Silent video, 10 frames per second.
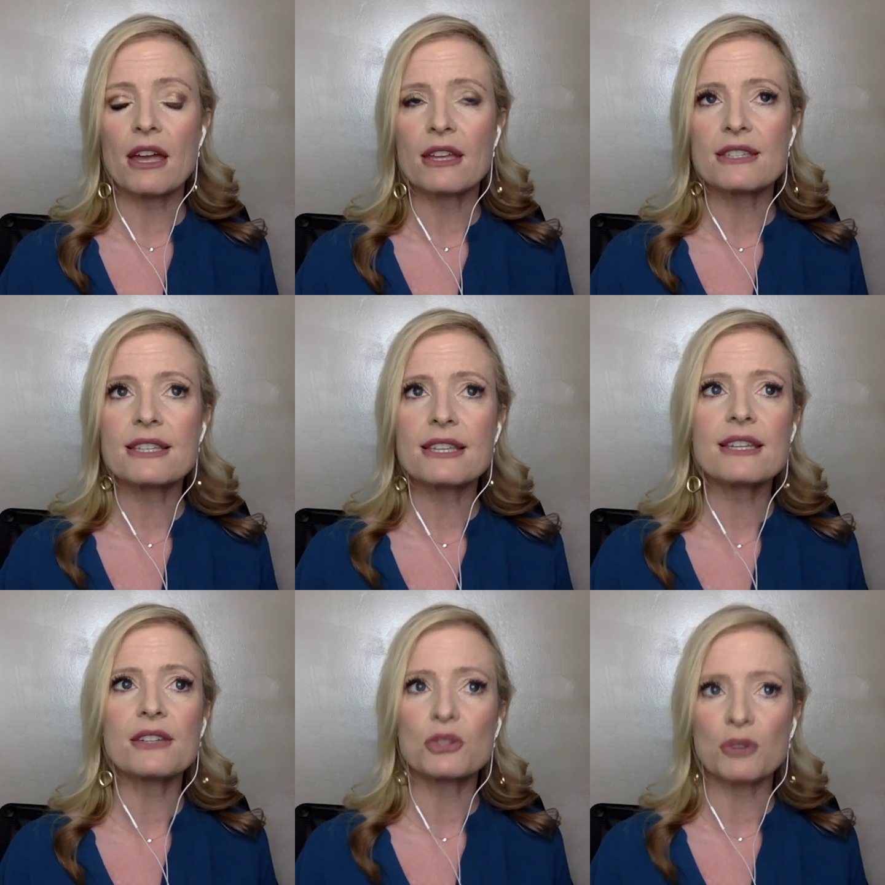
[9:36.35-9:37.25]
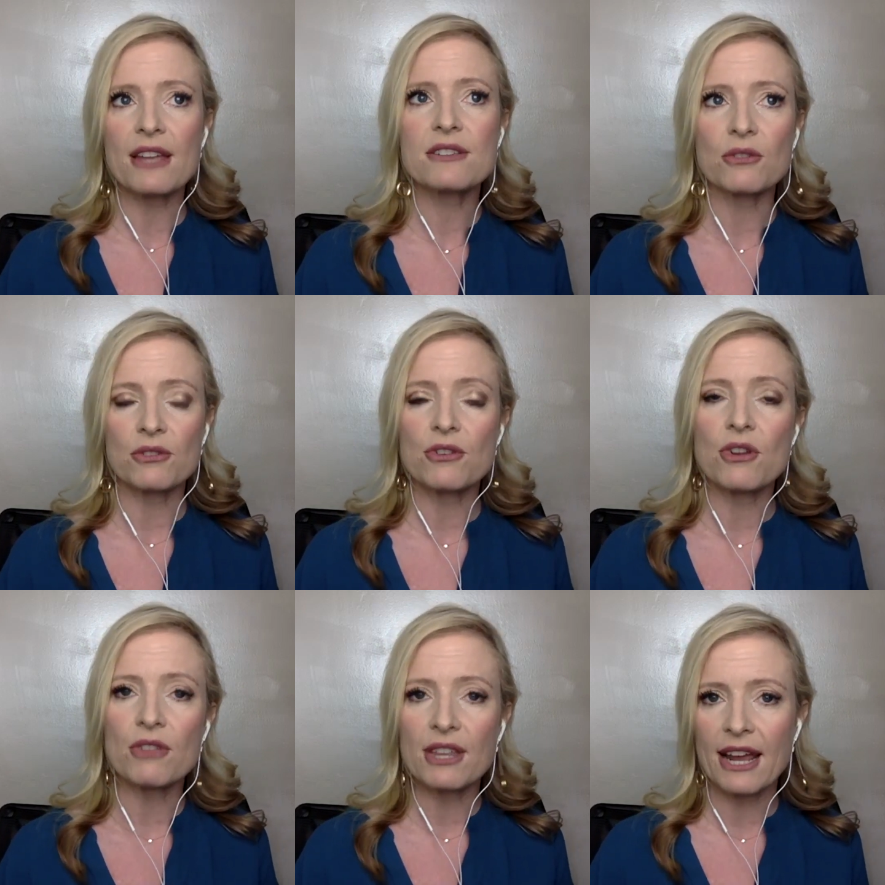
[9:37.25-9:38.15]
It didn't address or
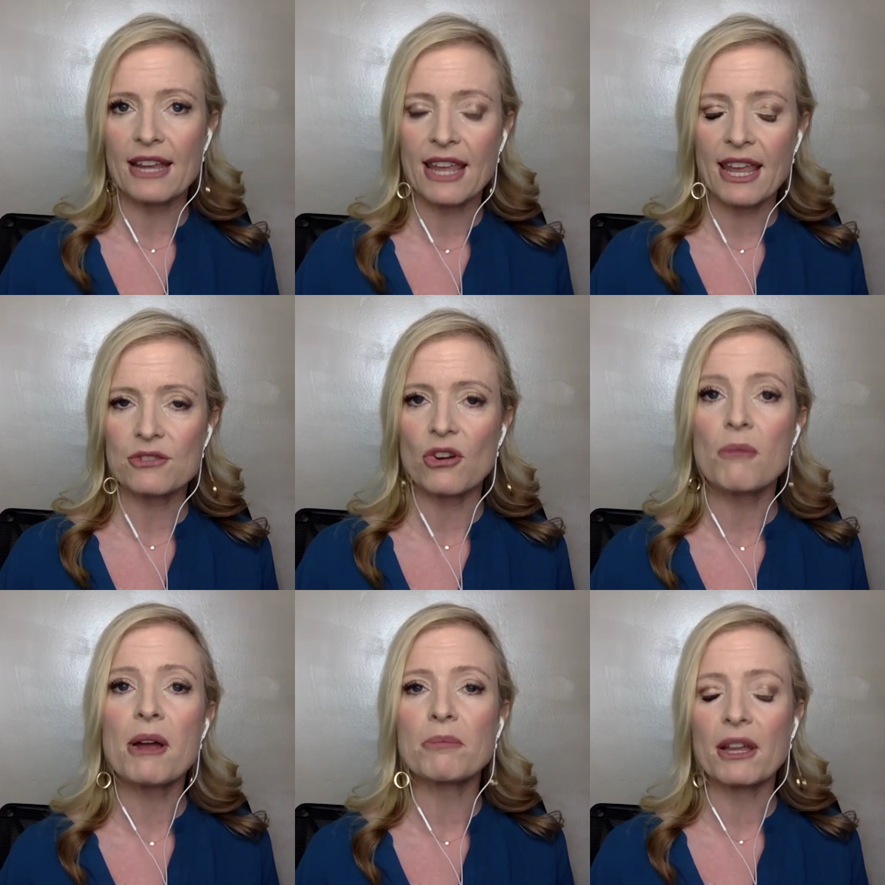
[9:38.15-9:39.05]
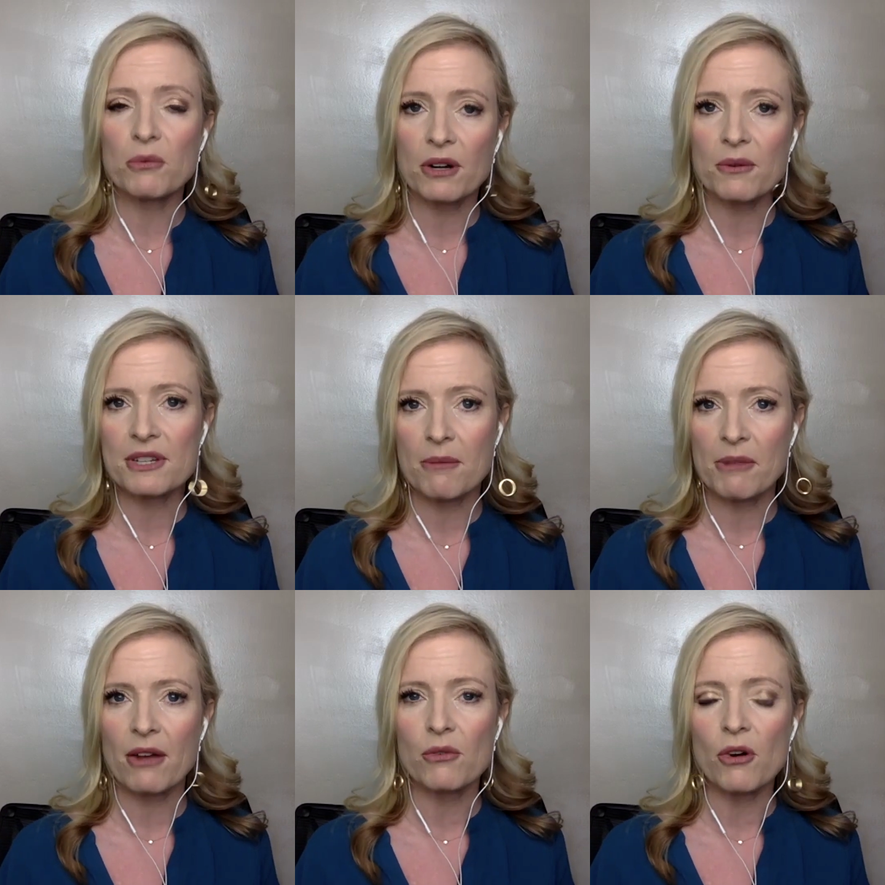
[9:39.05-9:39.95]
know that I had cancer. All my blood work was
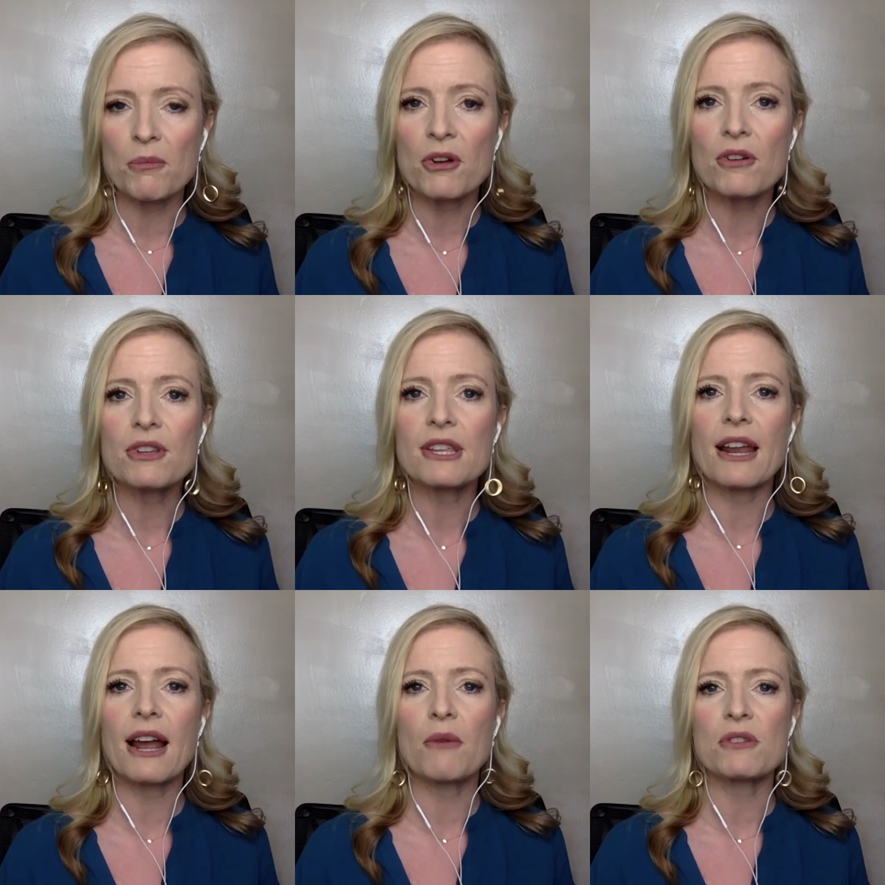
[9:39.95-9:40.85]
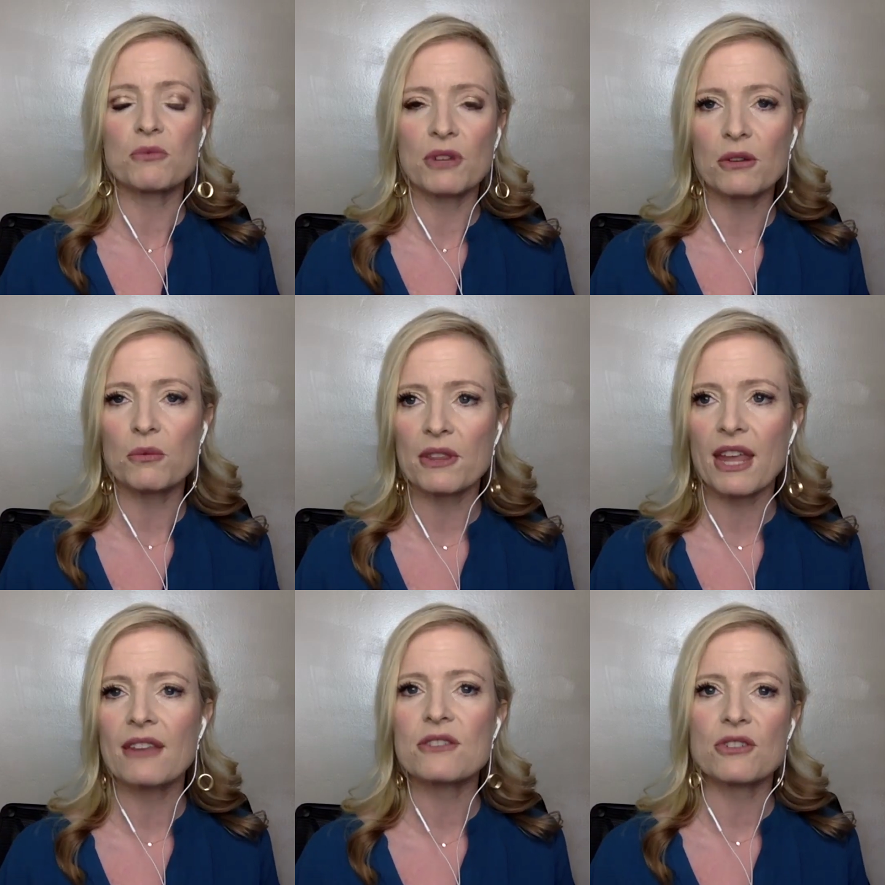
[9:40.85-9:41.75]
coming out normal, yet I was riddled with
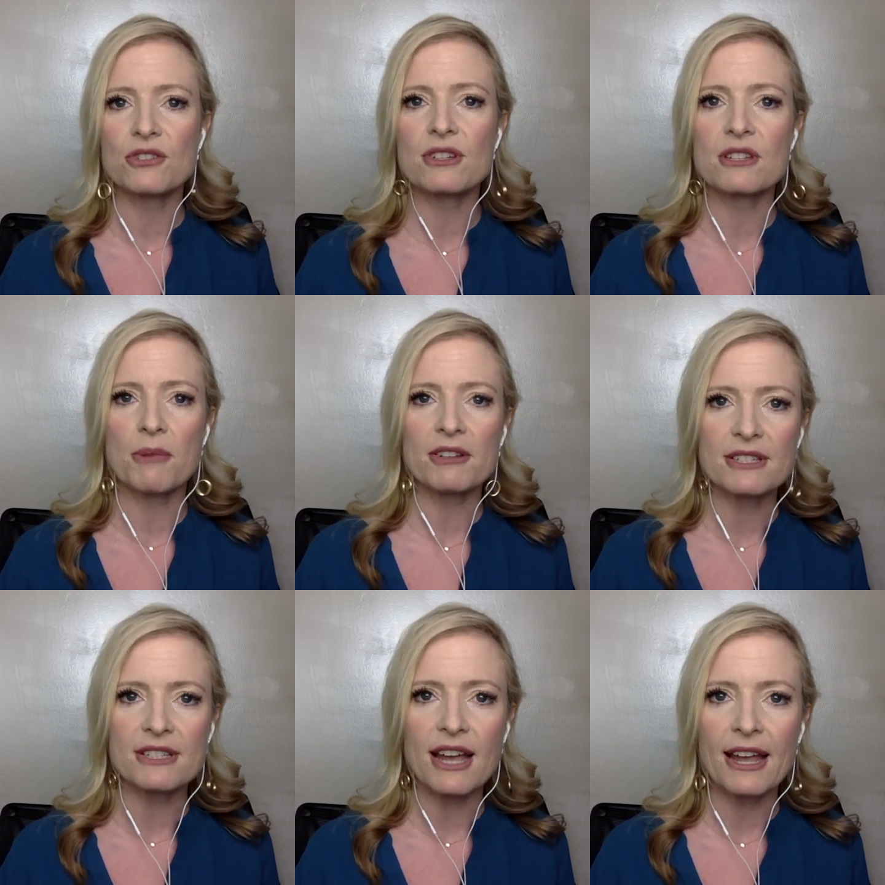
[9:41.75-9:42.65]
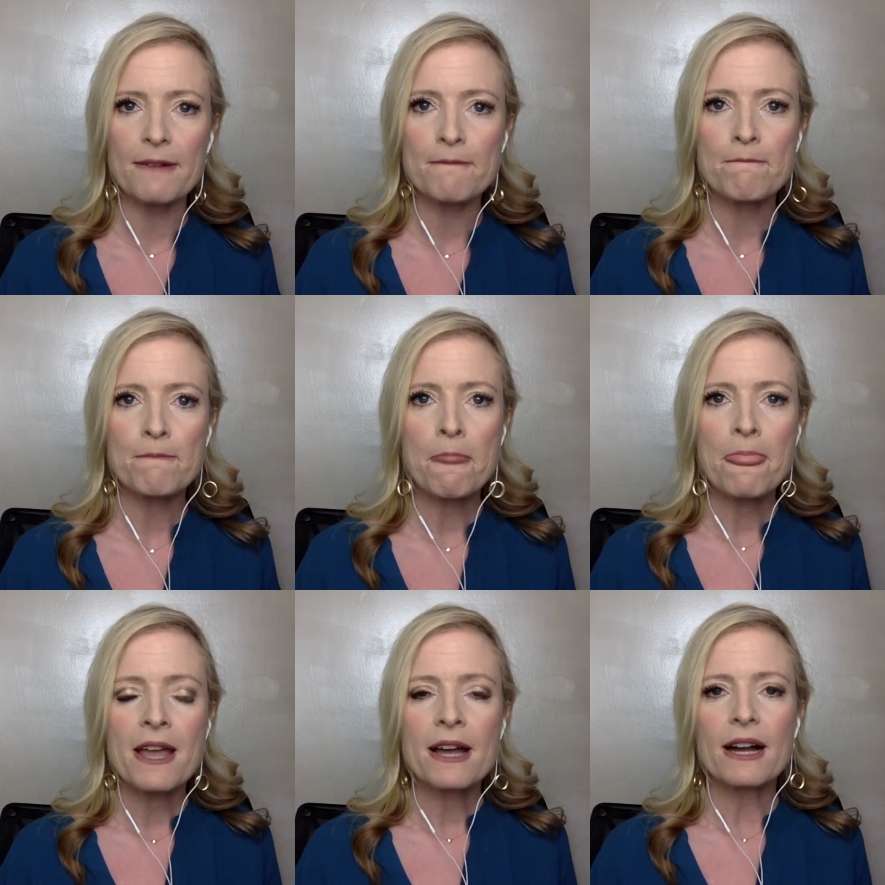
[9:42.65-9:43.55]
cancer and just about to
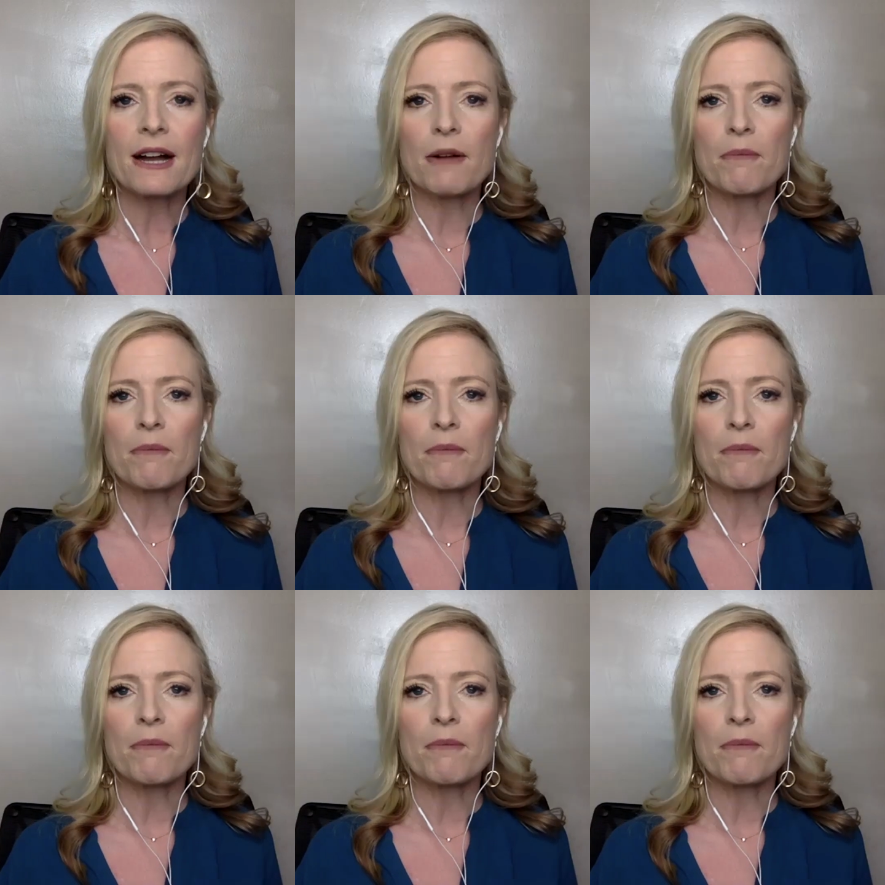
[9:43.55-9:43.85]
die.